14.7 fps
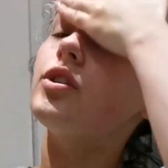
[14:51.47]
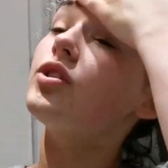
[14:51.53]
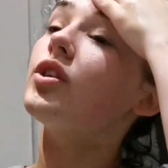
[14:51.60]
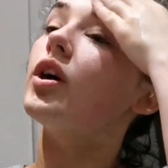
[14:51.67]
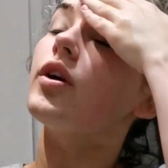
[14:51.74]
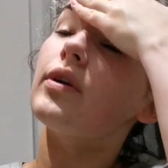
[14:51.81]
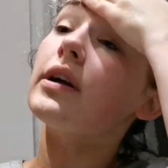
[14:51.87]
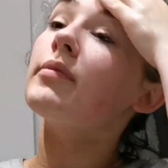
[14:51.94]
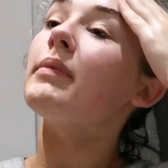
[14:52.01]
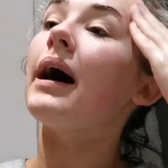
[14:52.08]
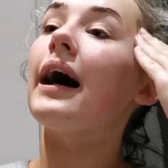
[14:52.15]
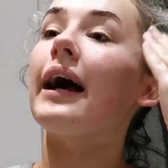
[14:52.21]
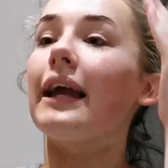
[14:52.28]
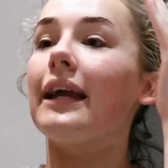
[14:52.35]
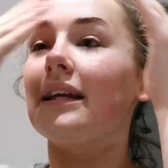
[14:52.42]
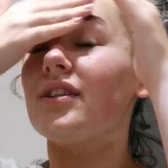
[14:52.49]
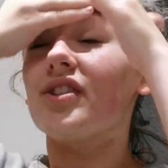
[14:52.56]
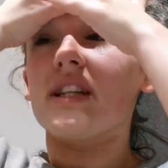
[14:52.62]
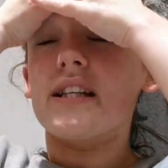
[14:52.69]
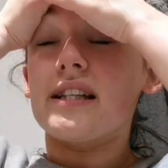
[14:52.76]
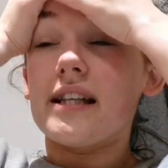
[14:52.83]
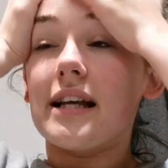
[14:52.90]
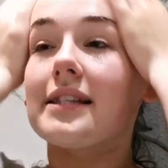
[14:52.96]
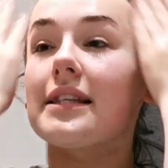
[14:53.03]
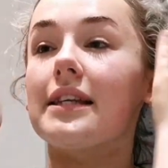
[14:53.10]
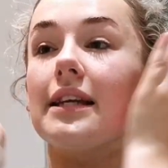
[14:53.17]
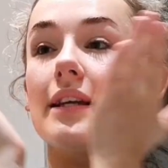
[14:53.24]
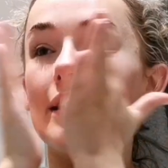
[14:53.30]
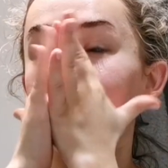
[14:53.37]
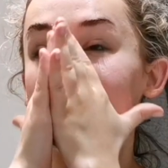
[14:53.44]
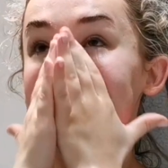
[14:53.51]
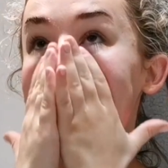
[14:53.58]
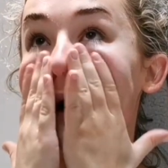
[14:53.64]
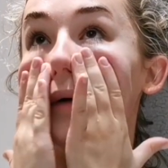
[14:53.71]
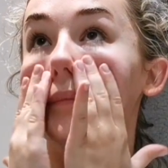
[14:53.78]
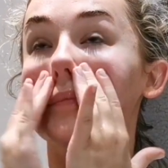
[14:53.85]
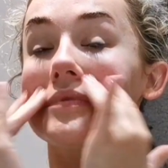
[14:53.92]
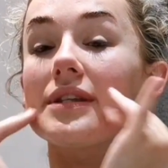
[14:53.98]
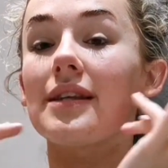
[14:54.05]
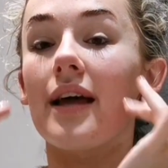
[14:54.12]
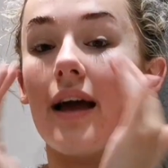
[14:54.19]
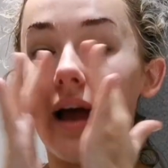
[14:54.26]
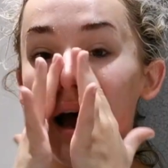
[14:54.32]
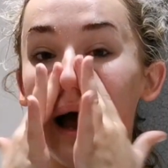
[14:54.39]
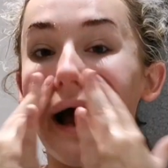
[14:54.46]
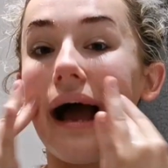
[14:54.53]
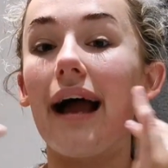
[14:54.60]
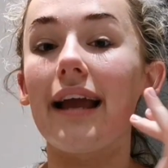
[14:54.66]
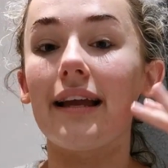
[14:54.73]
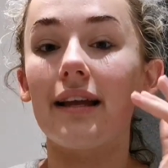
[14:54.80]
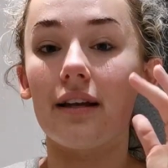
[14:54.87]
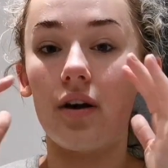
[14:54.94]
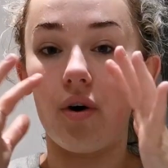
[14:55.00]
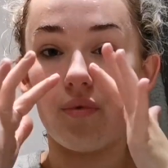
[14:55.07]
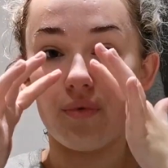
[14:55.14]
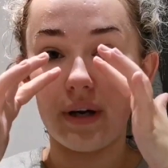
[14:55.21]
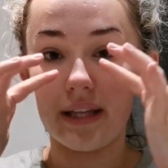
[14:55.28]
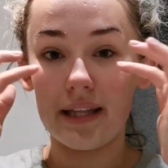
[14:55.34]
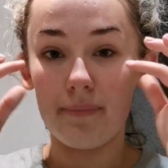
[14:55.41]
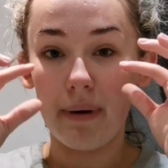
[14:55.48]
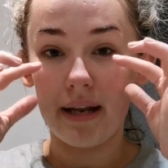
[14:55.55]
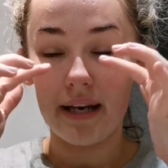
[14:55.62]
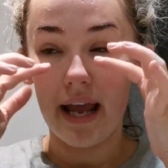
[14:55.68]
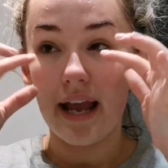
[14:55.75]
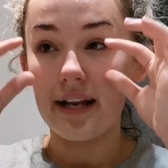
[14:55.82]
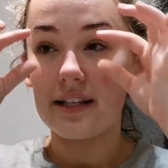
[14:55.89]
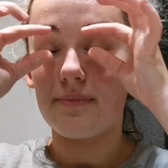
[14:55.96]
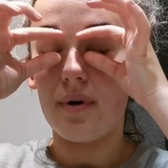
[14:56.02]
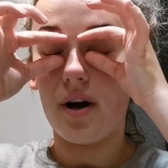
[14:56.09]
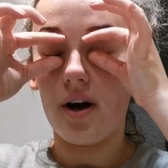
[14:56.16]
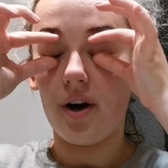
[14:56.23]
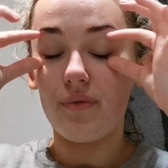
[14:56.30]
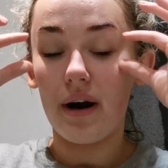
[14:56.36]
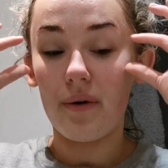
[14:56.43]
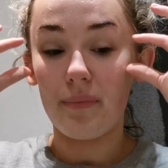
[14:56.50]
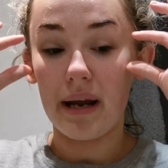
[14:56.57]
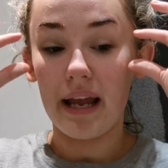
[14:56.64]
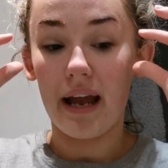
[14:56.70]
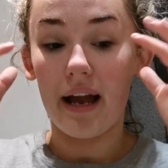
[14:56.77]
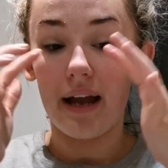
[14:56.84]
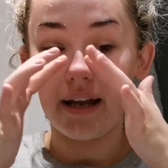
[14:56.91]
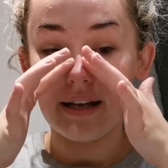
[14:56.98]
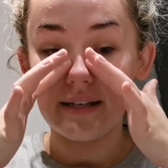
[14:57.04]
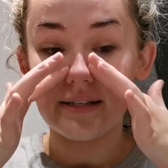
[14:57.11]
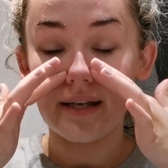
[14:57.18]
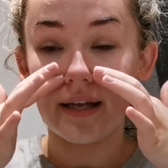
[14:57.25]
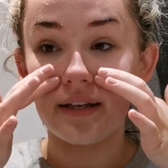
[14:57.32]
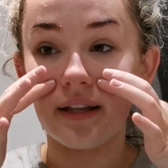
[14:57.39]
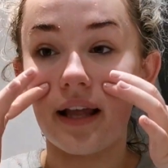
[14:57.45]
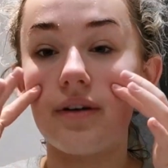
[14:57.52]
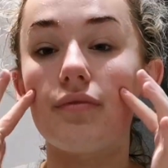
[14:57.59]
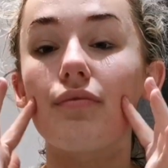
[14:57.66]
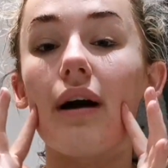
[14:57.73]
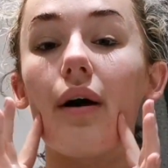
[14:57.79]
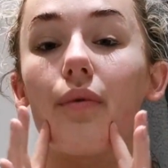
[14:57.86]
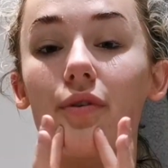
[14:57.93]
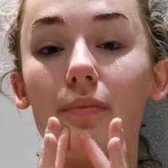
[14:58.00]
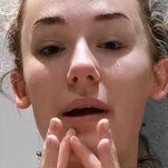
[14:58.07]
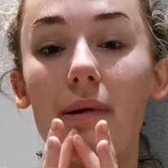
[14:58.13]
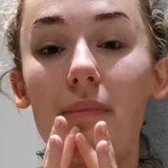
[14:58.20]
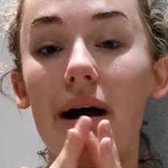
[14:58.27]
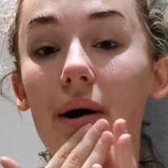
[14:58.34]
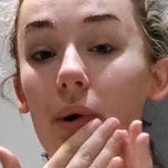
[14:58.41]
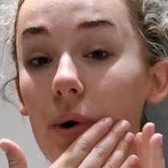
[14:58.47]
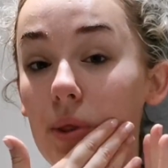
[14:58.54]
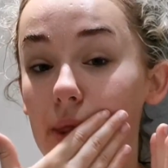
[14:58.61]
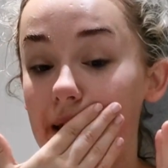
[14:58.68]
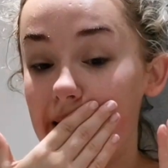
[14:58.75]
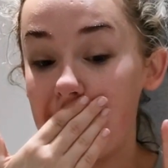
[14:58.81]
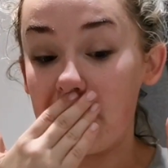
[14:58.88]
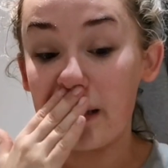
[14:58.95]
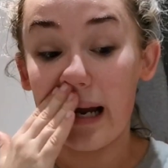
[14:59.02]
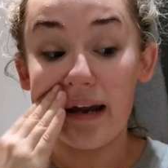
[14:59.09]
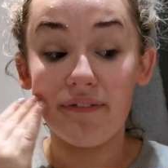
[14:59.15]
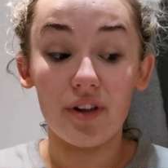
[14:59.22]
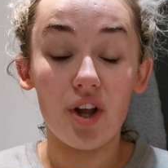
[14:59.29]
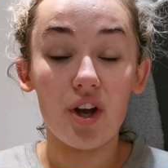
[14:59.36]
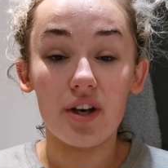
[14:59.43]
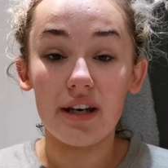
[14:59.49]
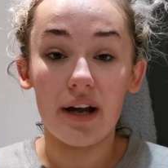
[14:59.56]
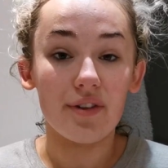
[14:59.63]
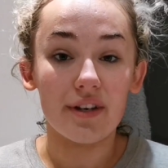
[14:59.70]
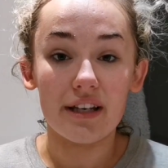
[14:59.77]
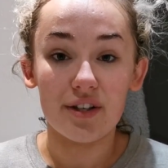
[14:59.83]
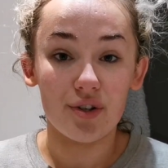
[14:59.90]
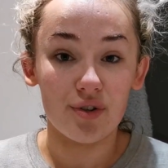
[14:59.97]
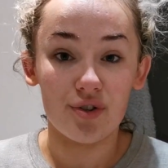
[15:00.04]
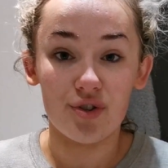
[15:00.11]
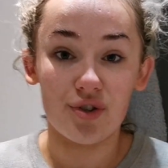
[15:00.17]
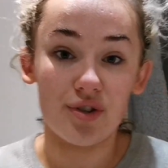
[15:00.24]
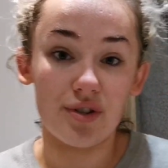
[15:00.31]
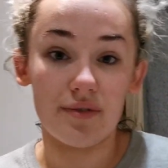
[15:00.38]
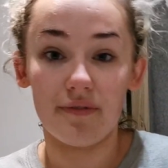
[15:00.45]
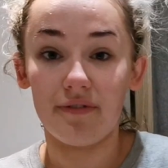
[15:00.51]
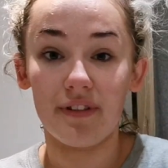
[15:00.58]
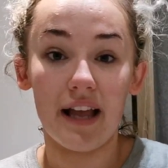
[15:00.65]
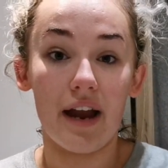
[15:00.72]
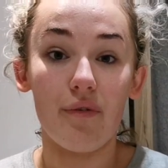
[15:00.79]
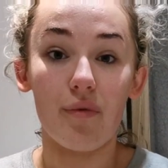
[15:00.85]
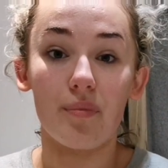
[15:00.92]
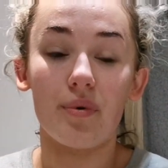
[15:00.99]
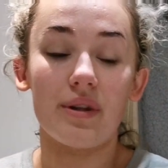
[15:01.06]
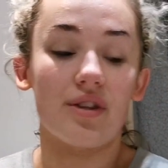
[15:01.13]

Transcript: during my GCSE exams. I got really bad eczema around my eyes and like round my mouth, and I've learnt now that it does just flare up